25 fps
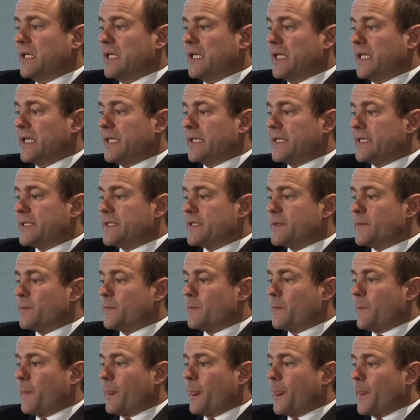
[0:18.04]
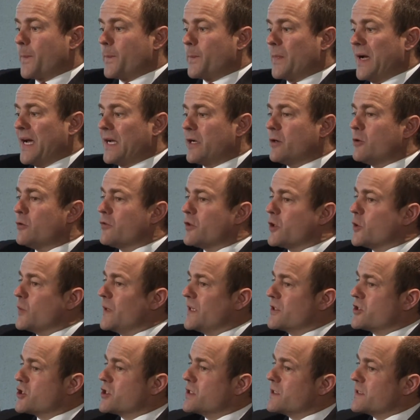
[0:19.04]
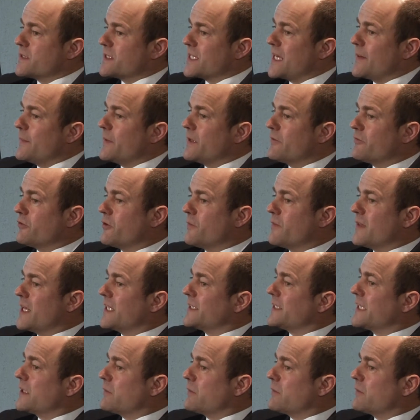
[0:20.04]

And um, I know the question is coming from that